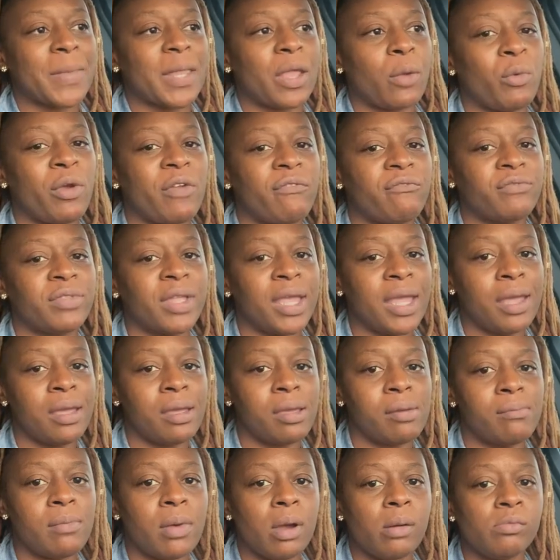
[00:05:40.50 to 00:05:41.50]
with
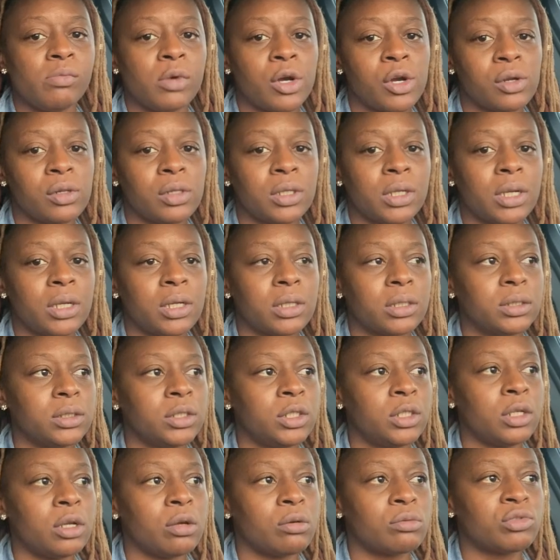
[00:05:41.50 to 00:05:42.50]
them, Myrla,
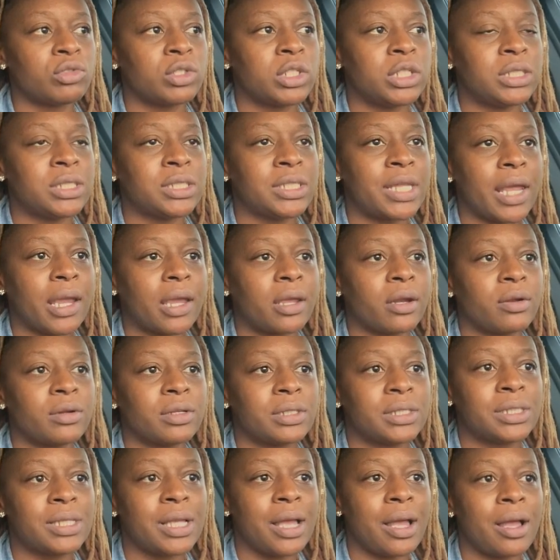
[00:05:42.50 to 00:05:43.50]
you know, she's taking
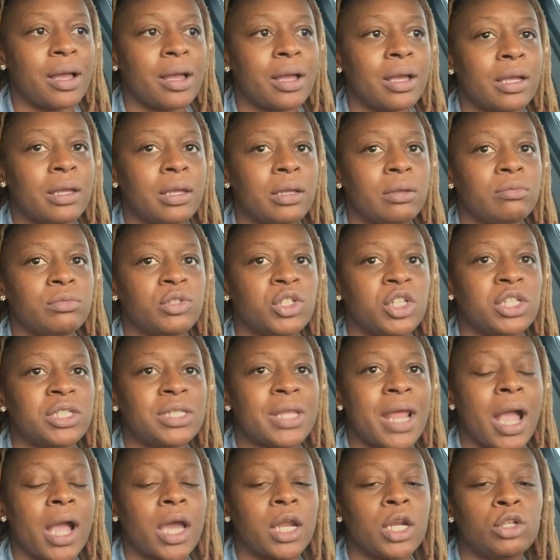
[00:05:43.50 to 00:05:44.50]
her time. She's
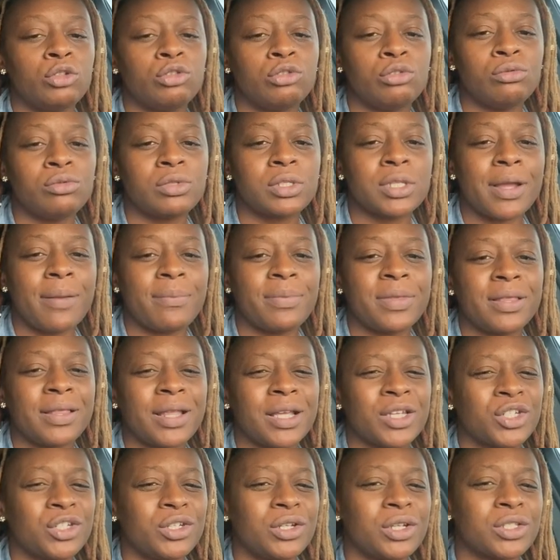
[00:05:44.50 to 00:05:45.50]
not going to do something
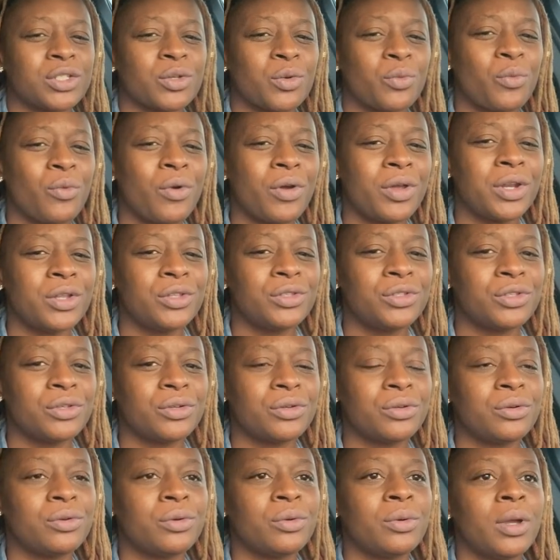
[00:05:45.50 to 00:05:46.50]
that she doesn't want to
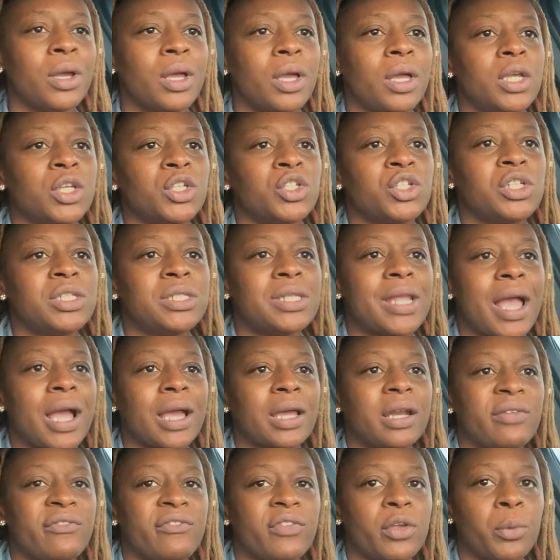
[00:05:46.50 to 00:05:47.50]
do. She's not
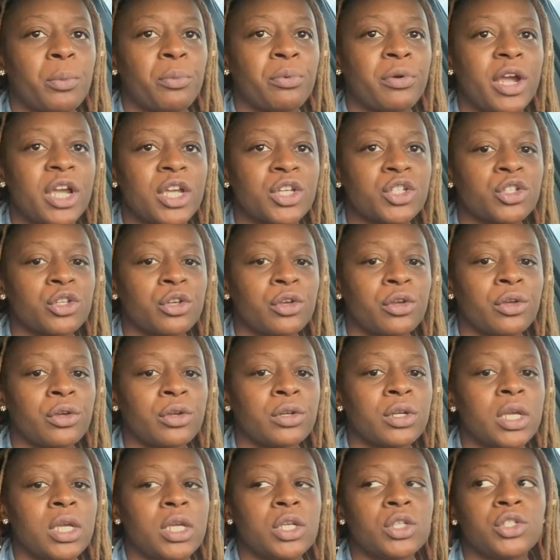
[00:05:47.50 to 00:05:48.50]
going to feel
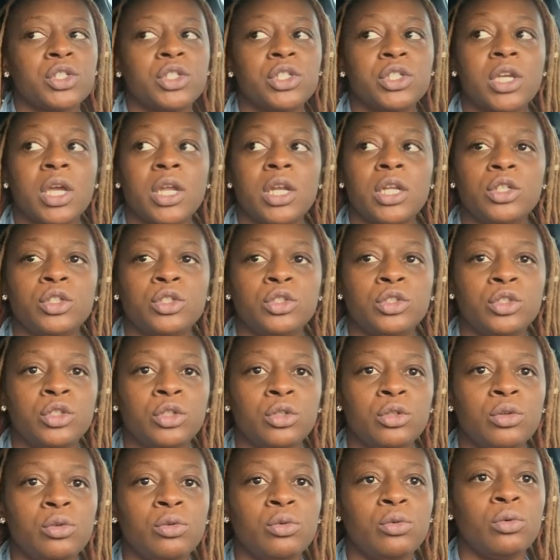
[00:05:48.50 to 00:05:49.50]
pressured. She's going to
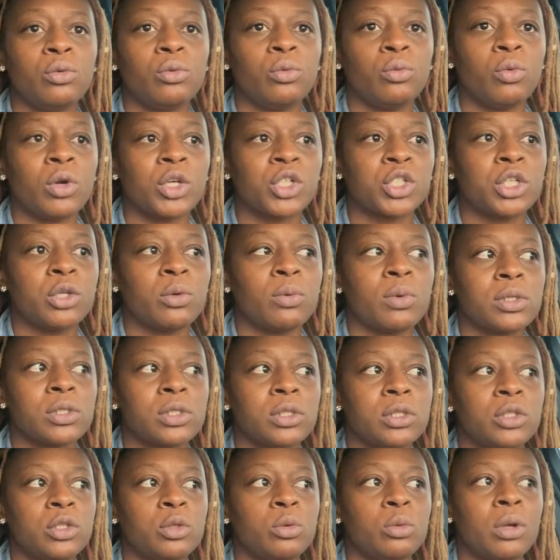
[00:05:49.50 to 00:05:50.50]
do what she wants
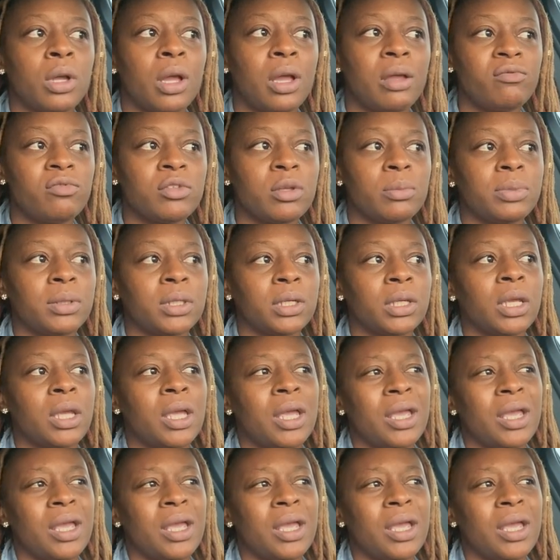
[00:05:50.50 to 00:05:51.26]
to do comfortably.